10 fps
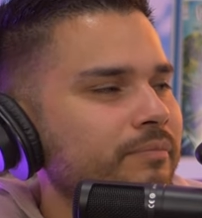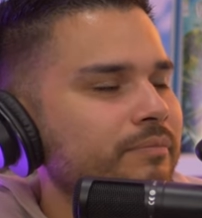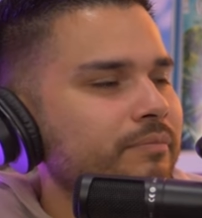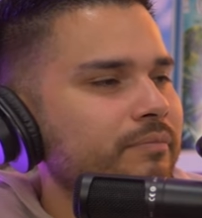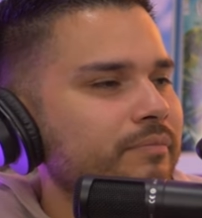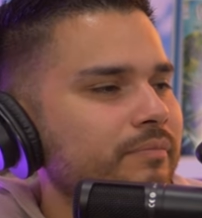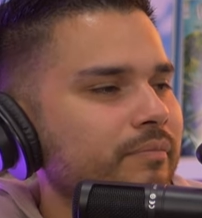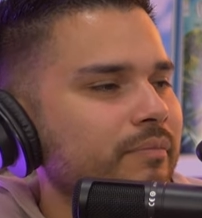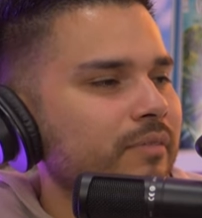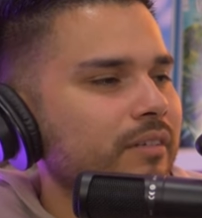Hmm.
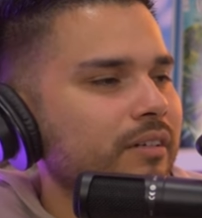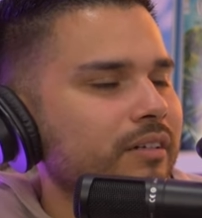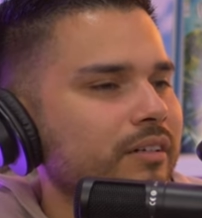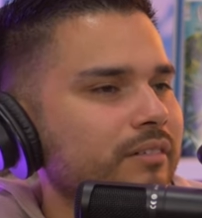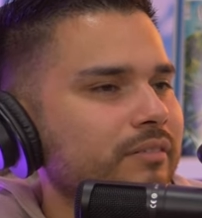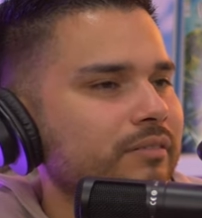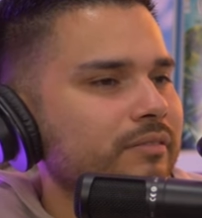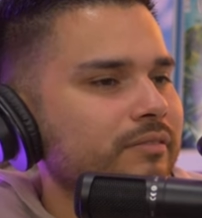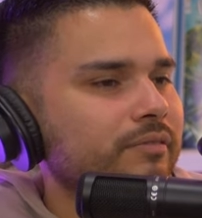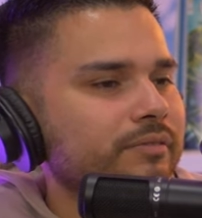Uh, oh,
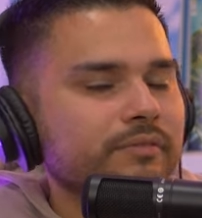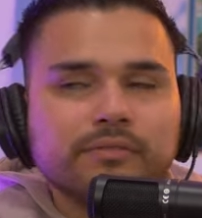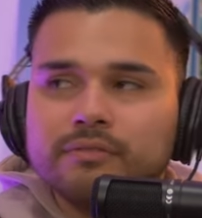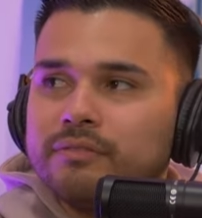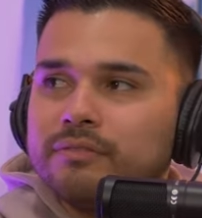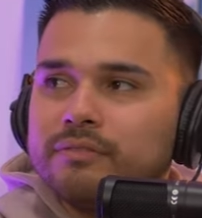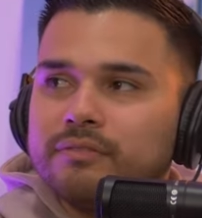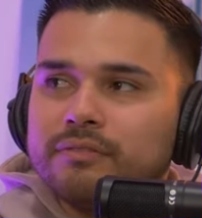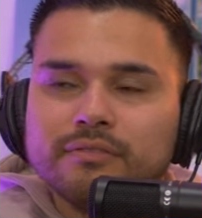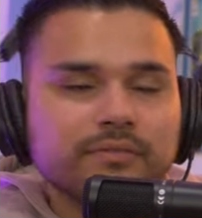I see what you're saying. Like he
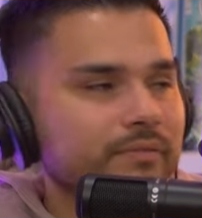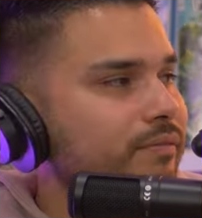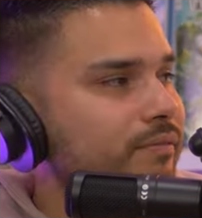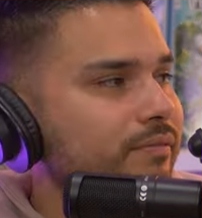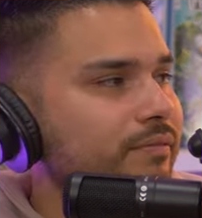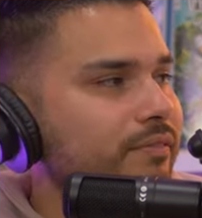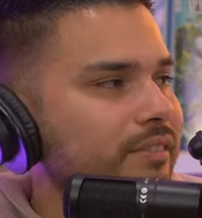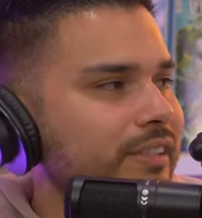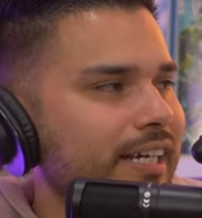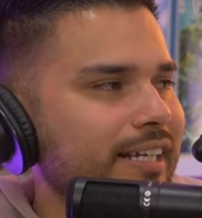didn't just add them on at the
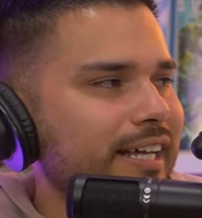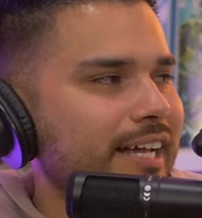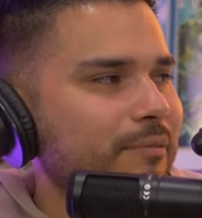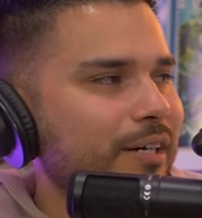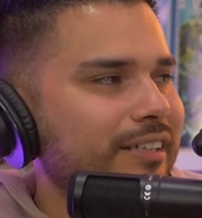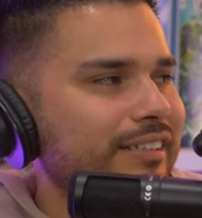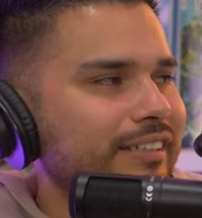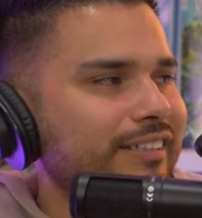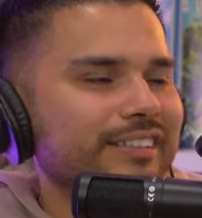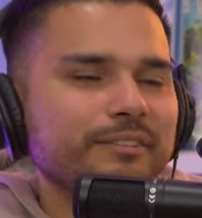end. Yeah, he added them on at
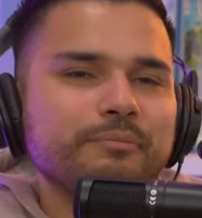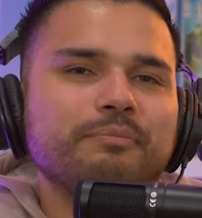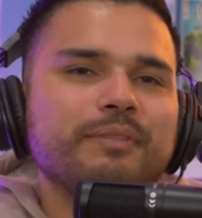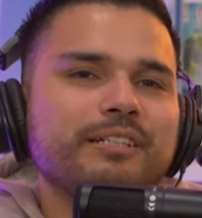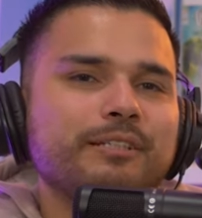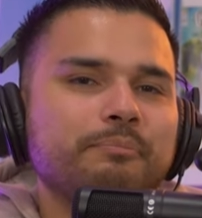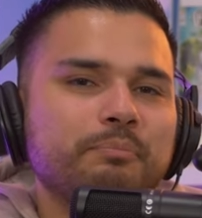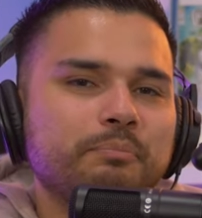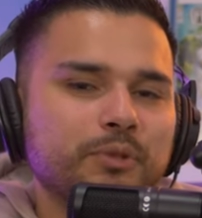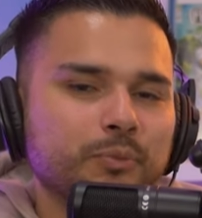the end. He, yeah. made, he
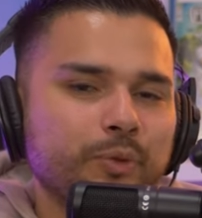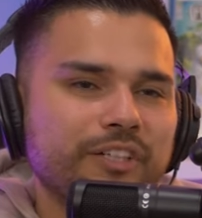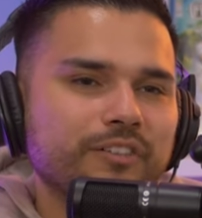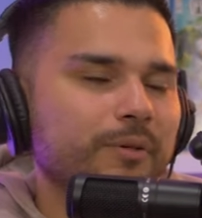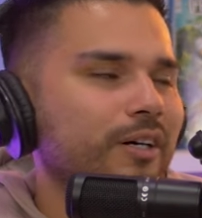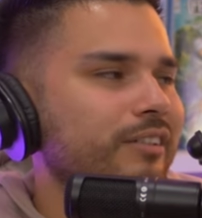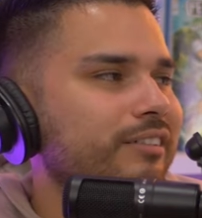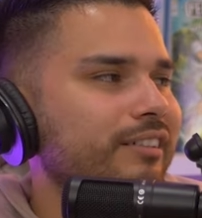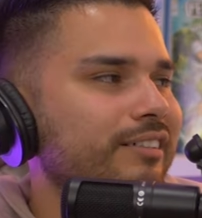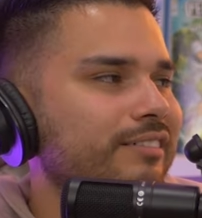sprinkled them all
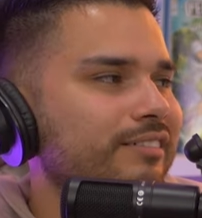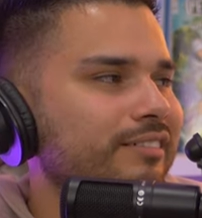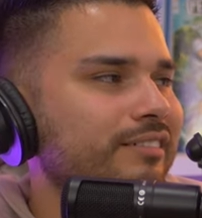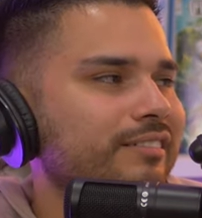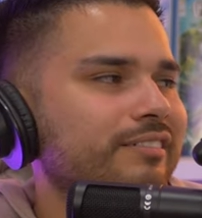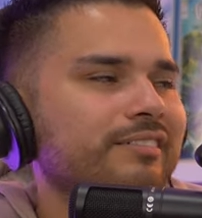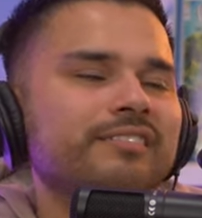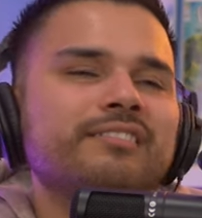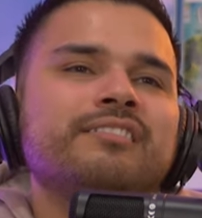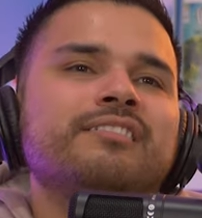in. Like yeah.
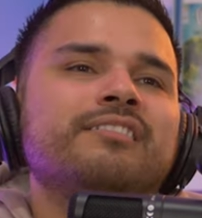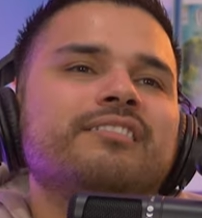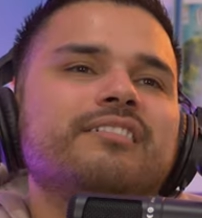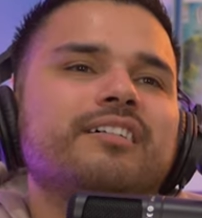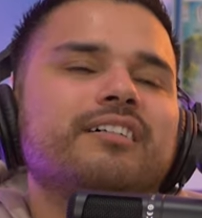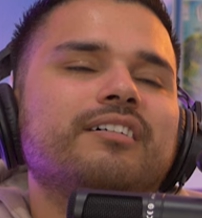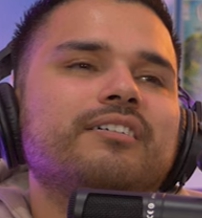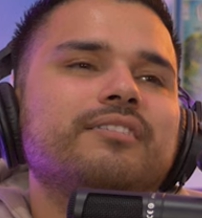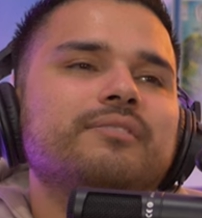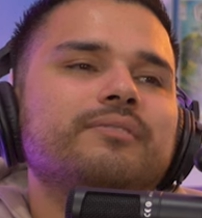
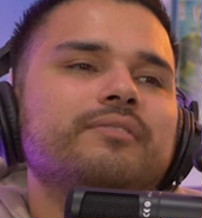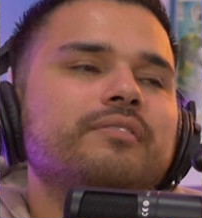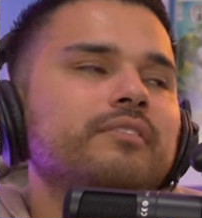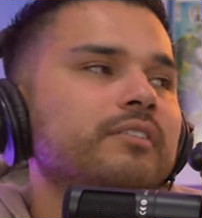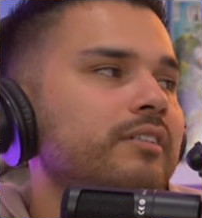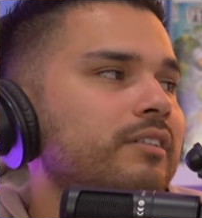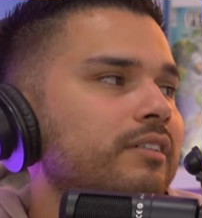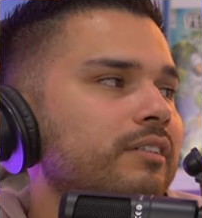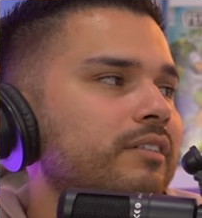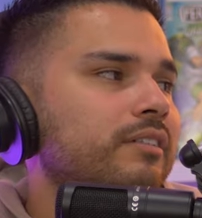Uh, Does that mean we got to judge the
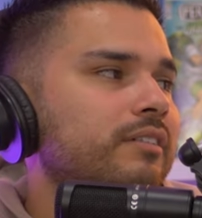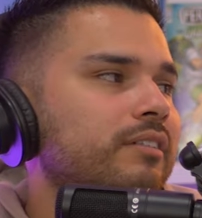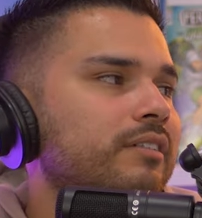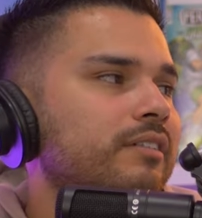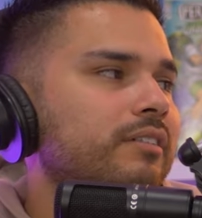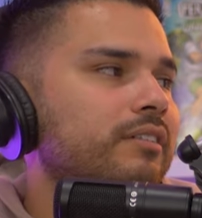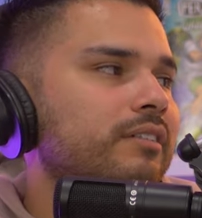album as that now?